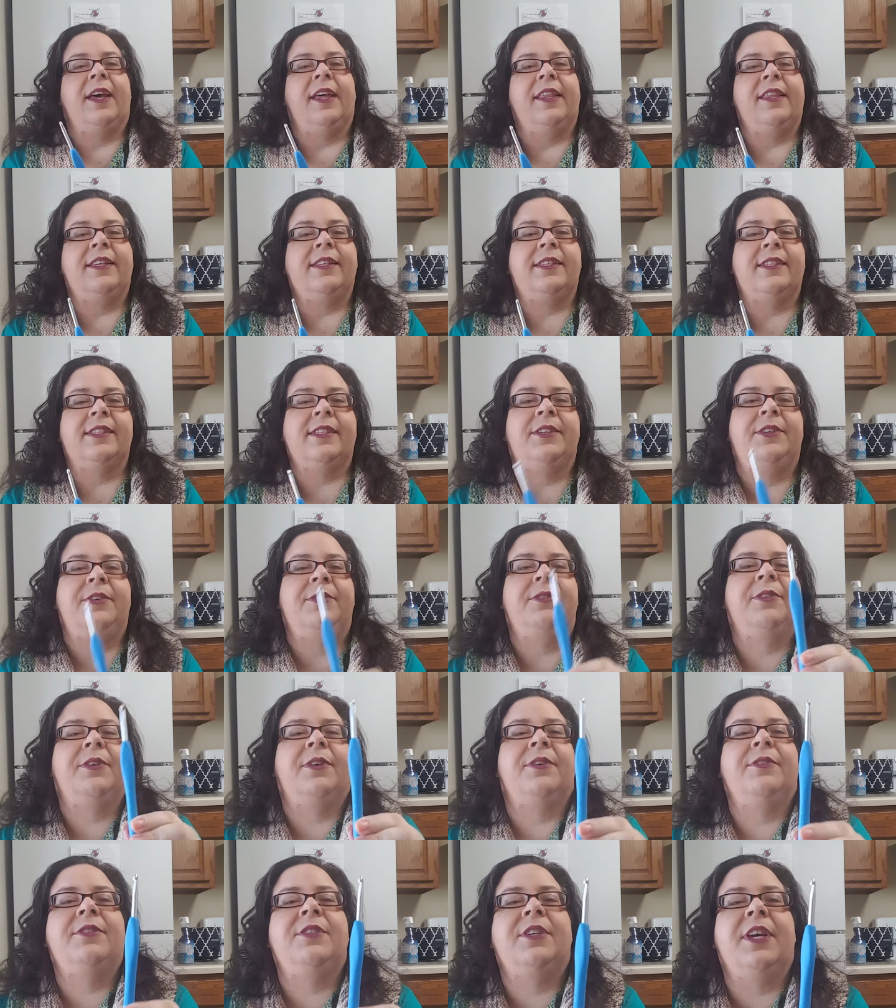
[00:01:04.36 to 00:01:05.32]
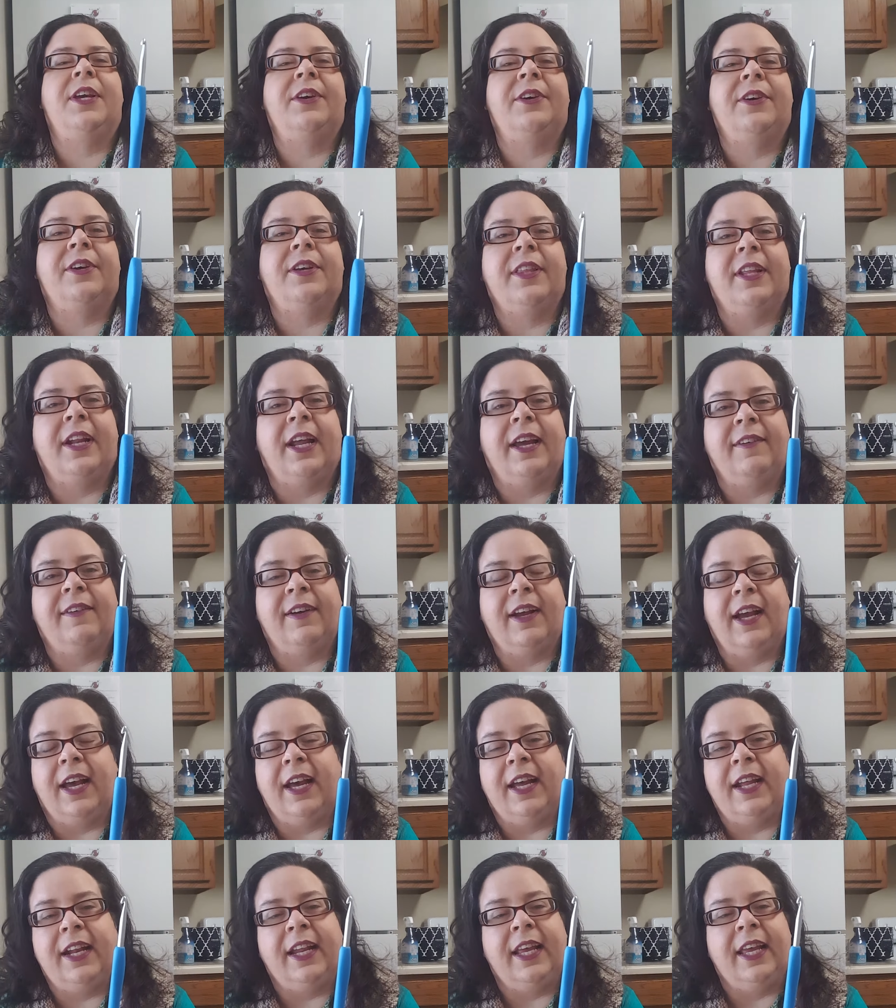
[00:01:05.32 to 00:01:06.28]
This is a new crochet hook that I've
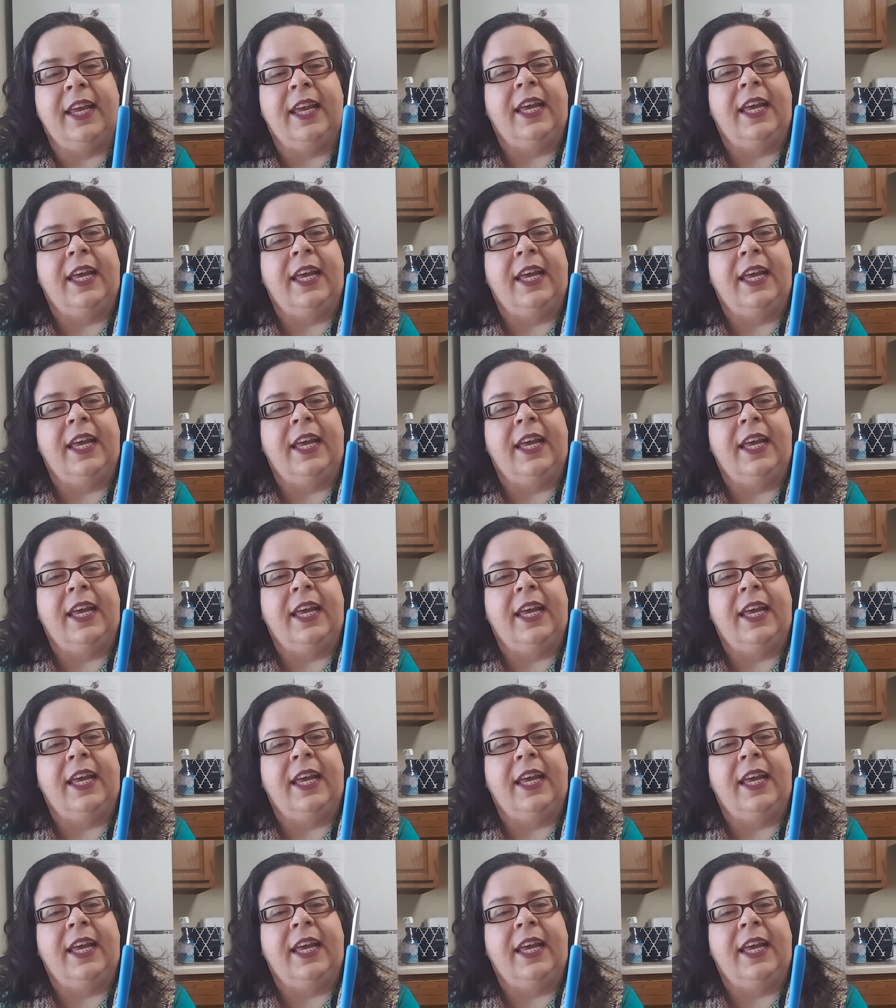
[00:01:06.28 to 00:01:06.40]
got.